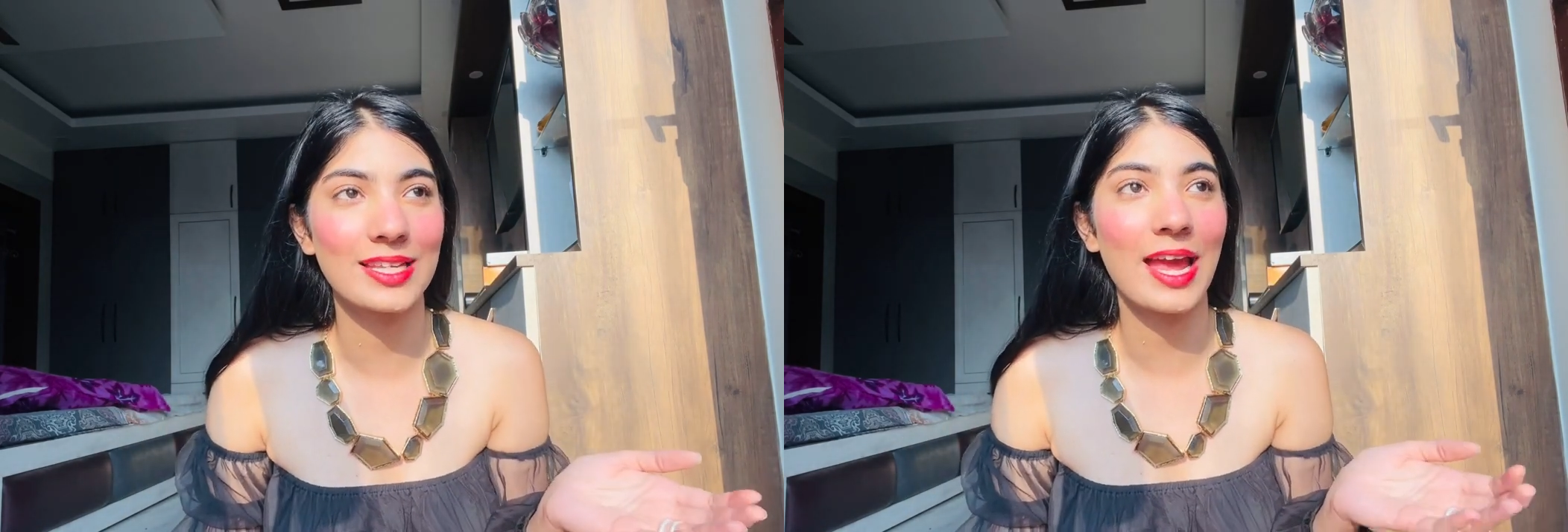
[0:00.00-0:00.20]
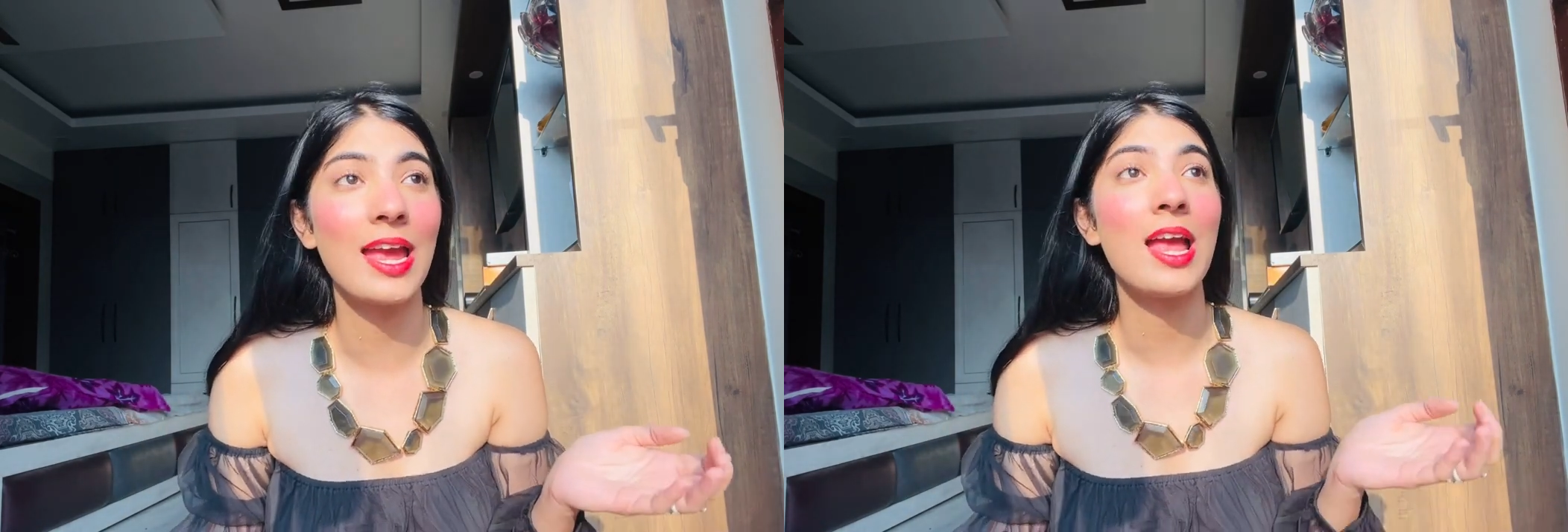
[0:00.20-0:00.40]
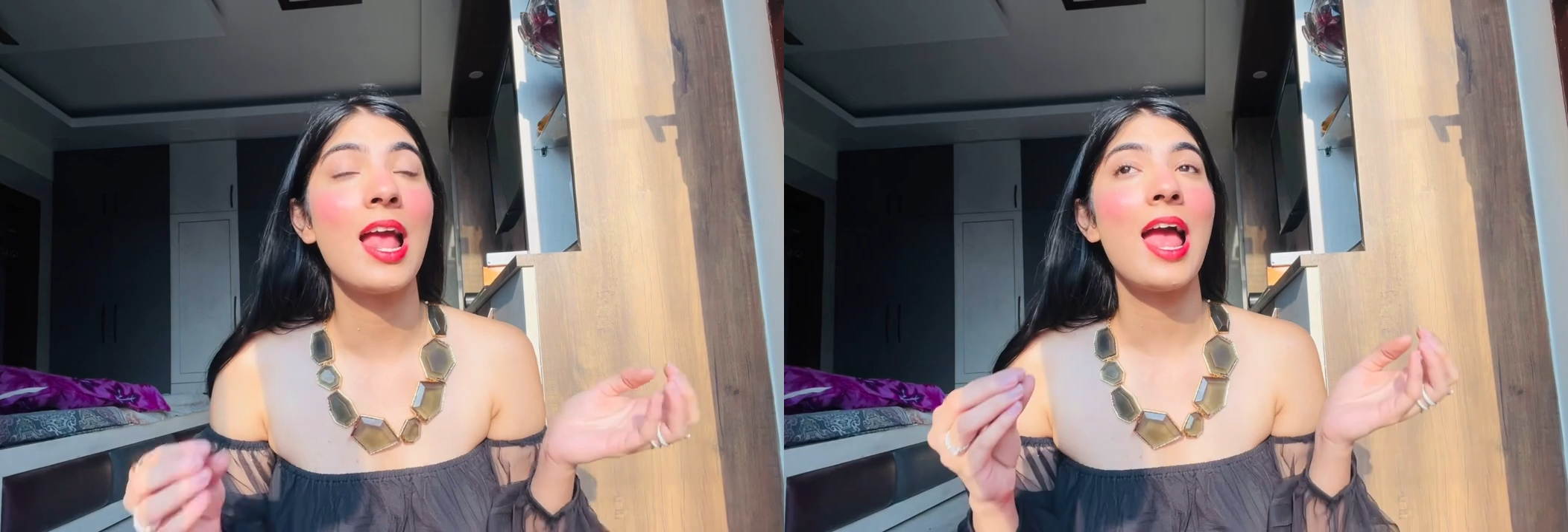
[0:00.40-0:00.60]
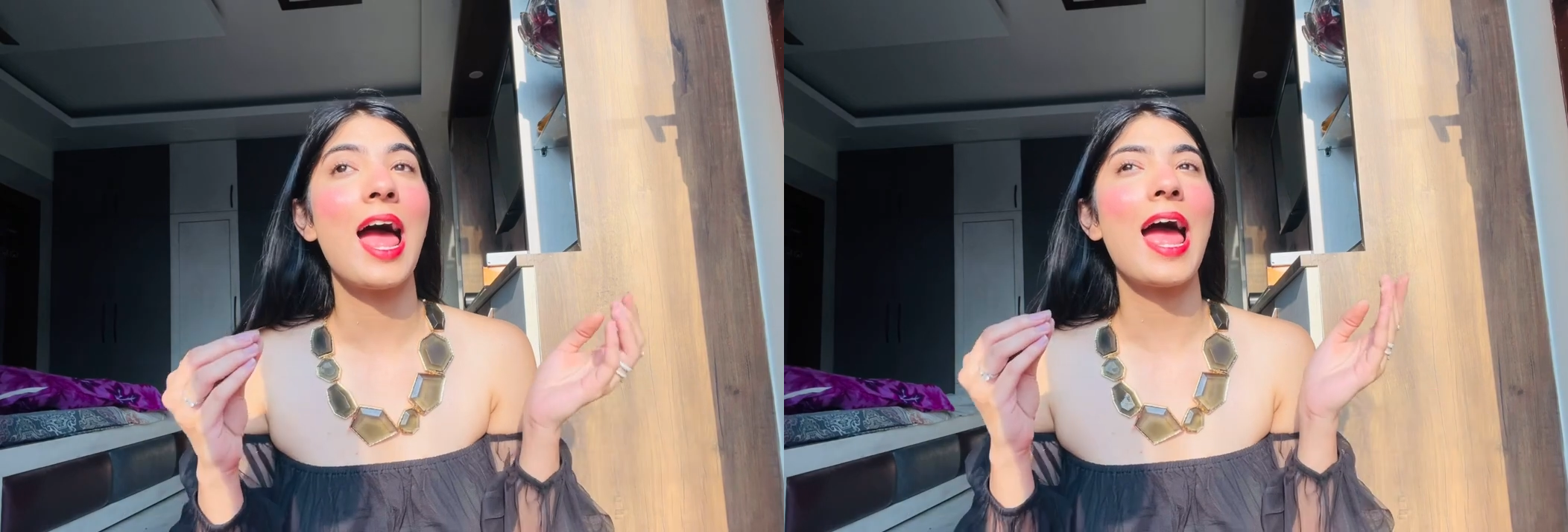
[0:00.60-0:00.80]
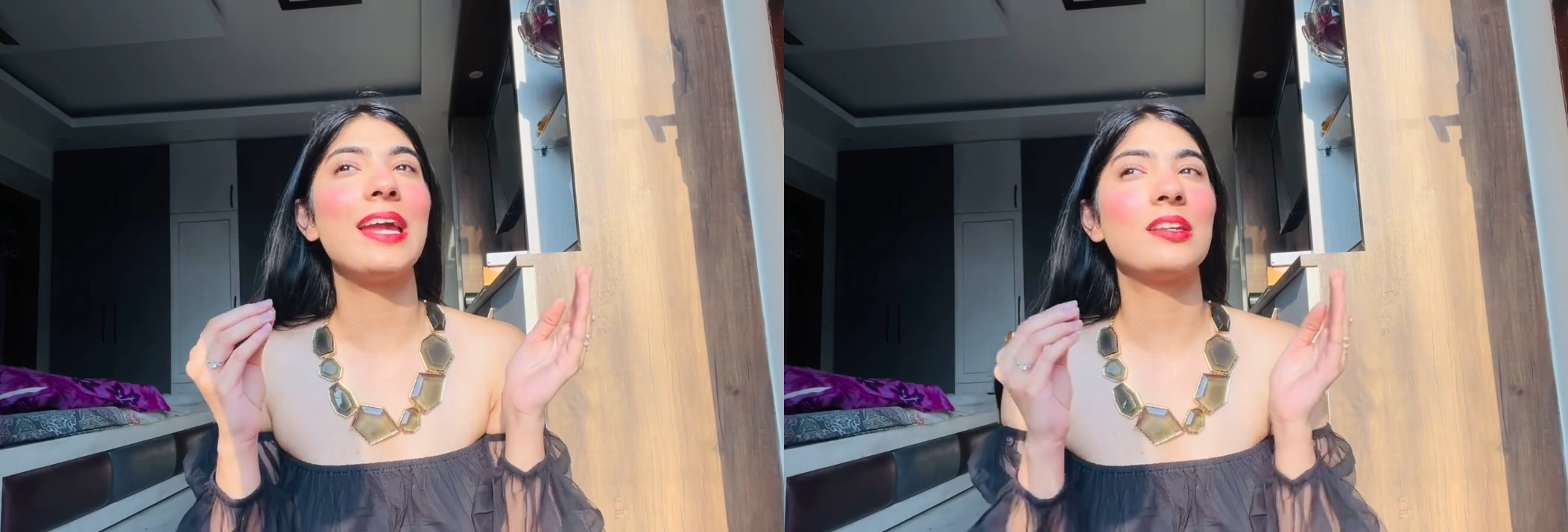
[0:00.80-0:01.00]
And
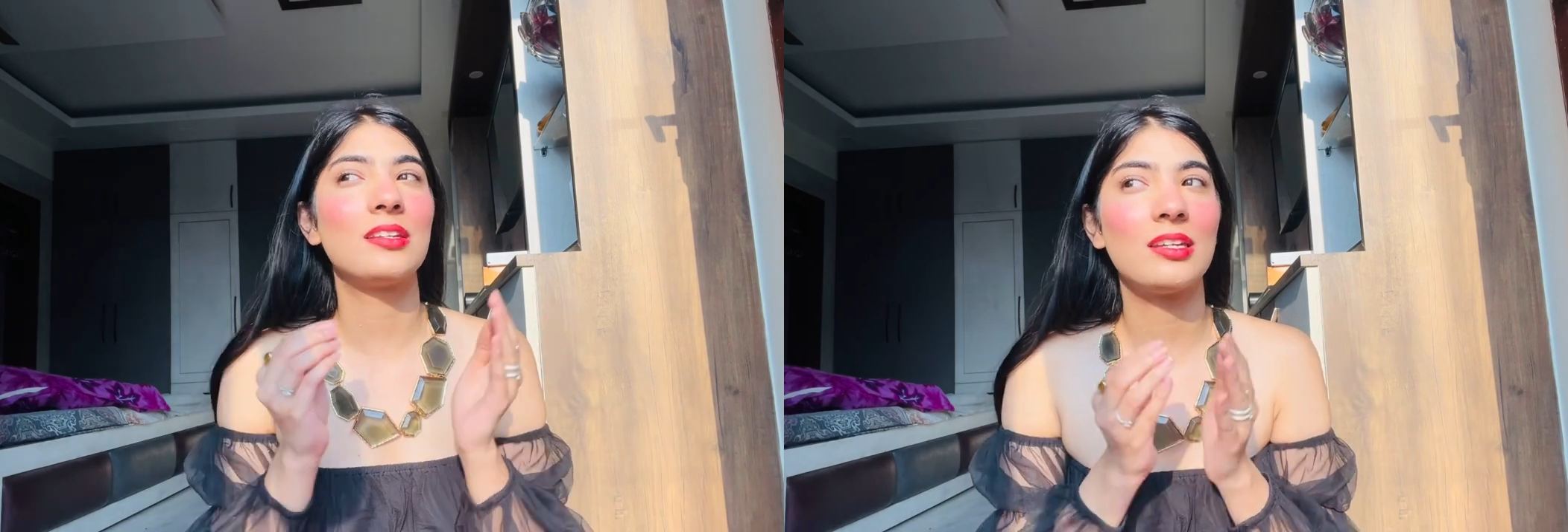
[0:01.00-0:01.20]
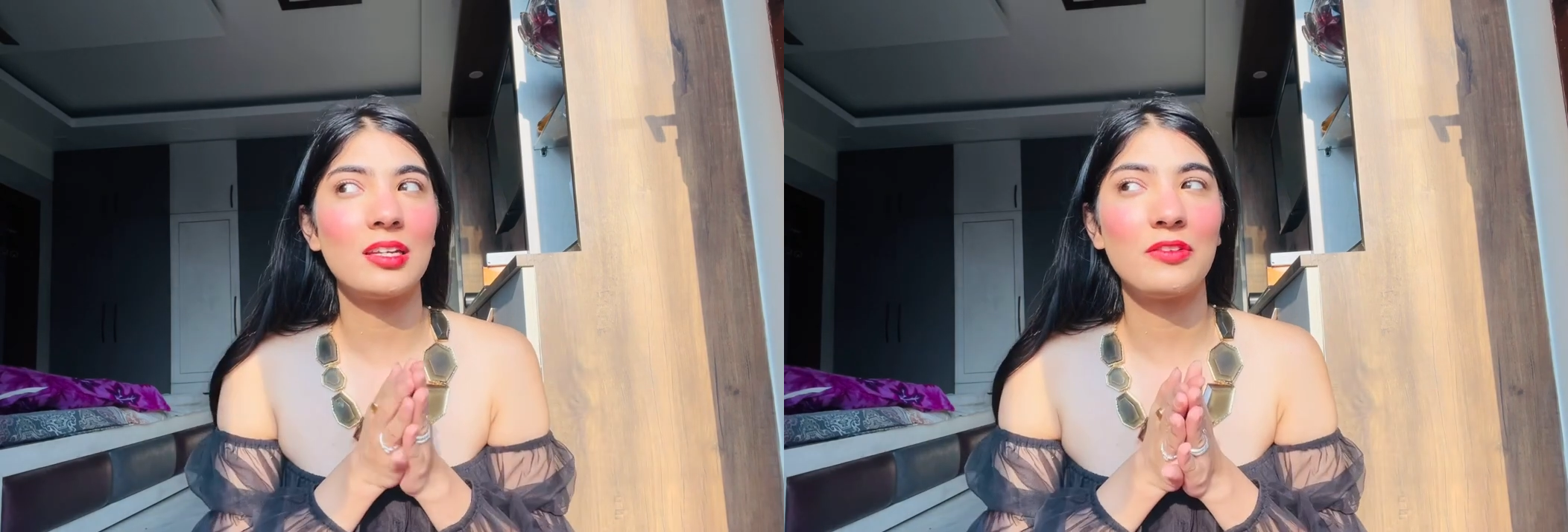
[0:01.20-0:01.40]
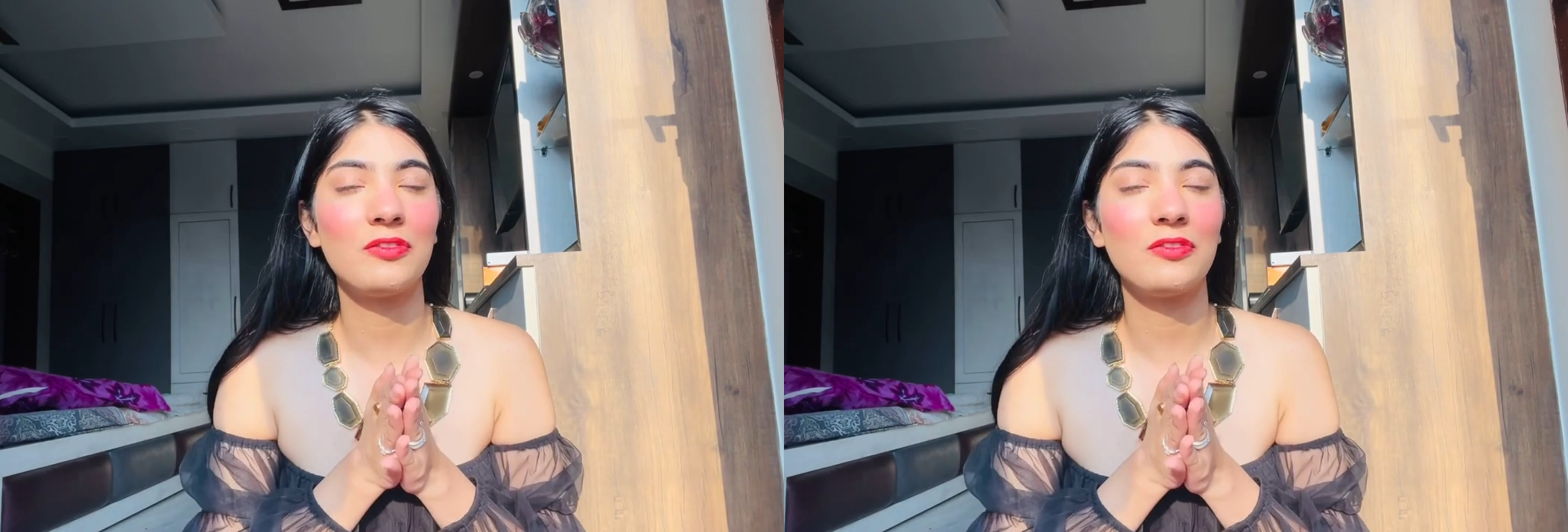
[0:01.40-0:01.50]
I did